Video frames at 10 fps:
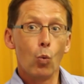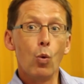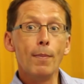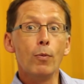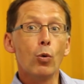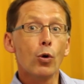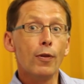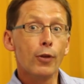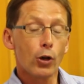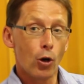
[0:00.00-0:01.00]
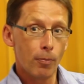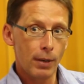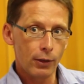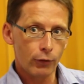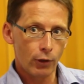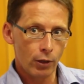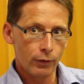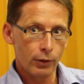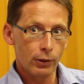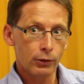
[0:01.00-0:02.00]
women were in the combat
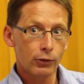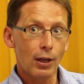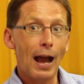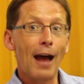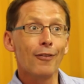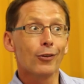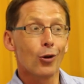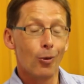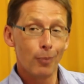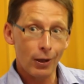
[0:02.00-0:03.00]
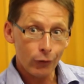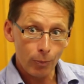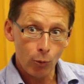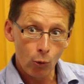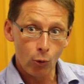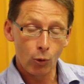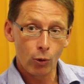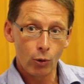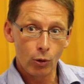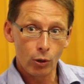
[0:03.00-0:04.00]
service and combat support
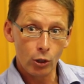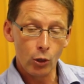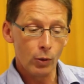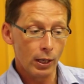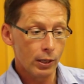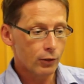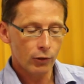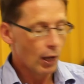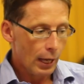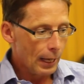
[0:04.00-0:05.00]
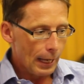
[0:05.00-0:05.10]
units,